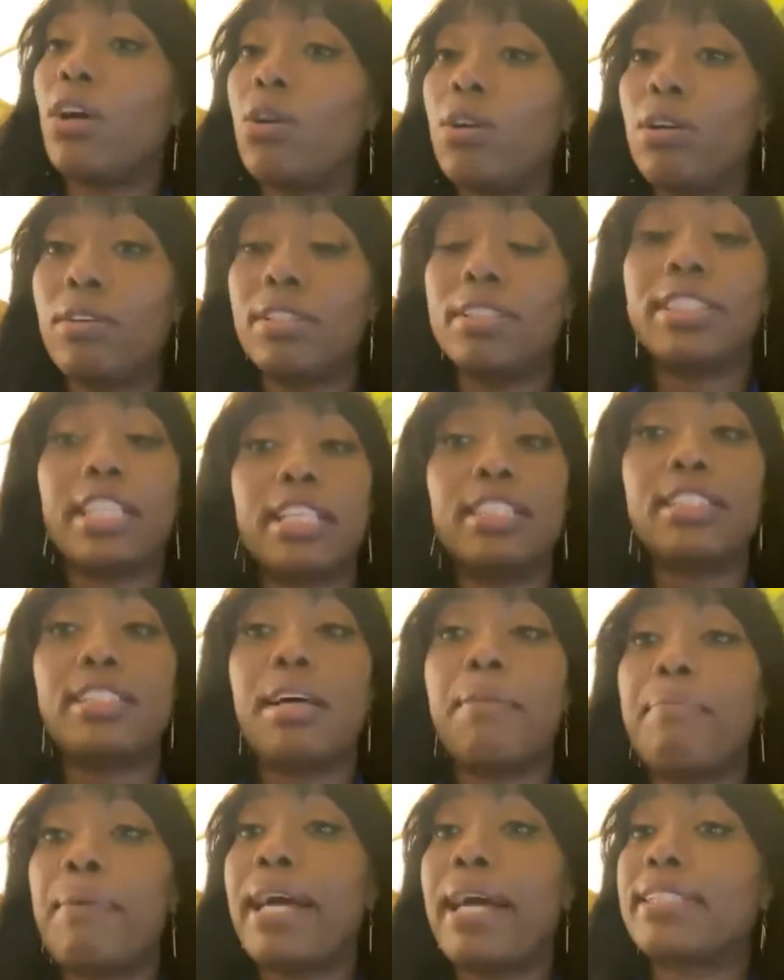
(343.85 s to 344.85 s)
hold on, take a
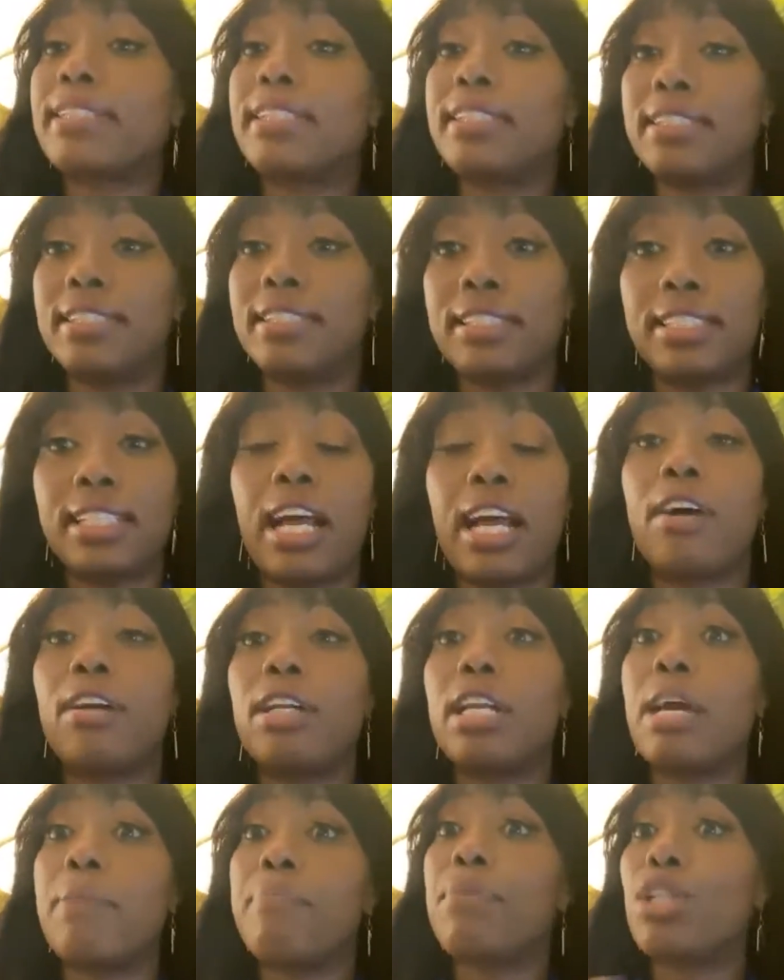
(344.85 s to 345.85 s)
step back, to sit
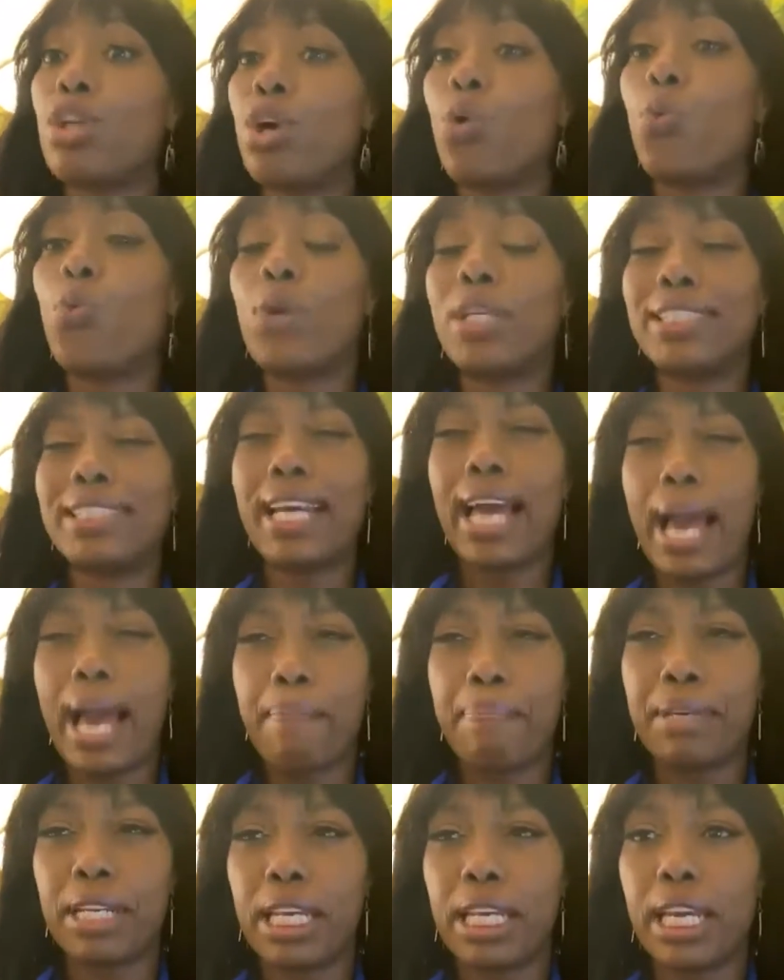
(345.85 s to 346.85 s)
down, let me know what's
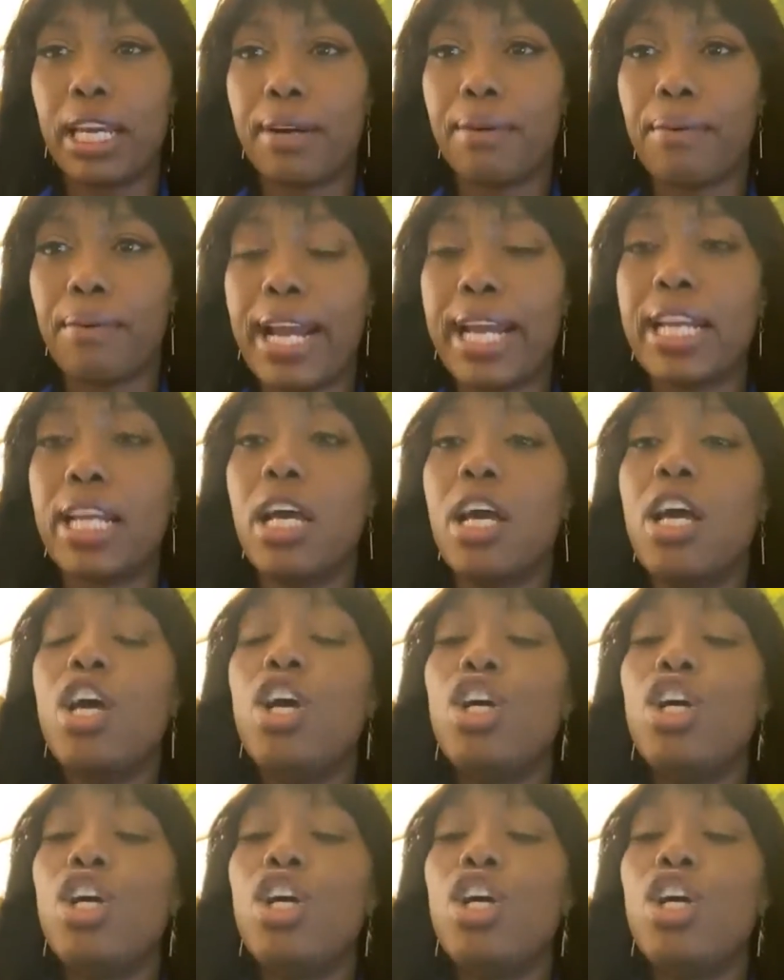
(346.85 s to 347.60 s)
happening, right?